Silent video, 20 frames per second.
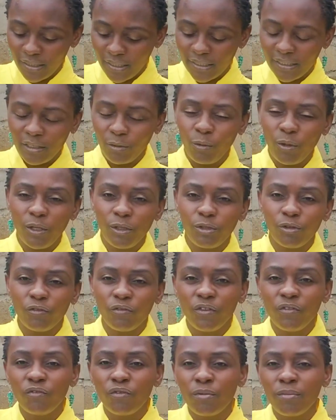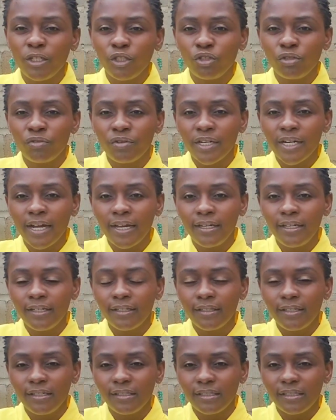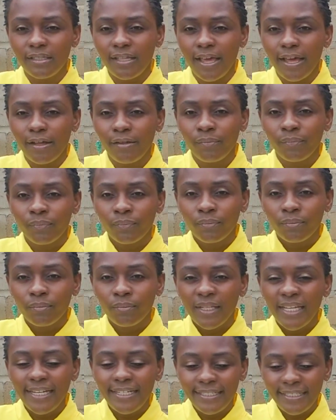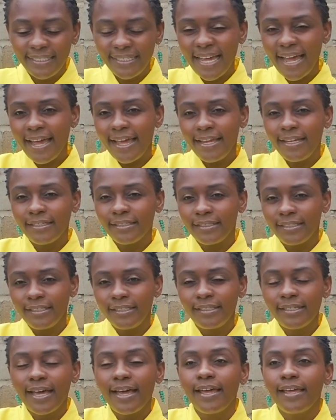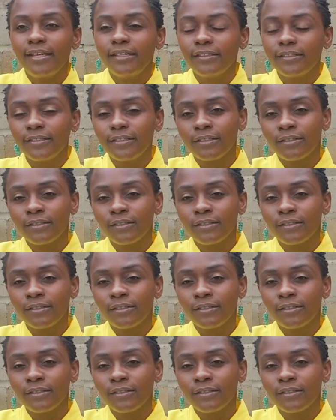There's a wealth of information regarding this there. It ties, it ties.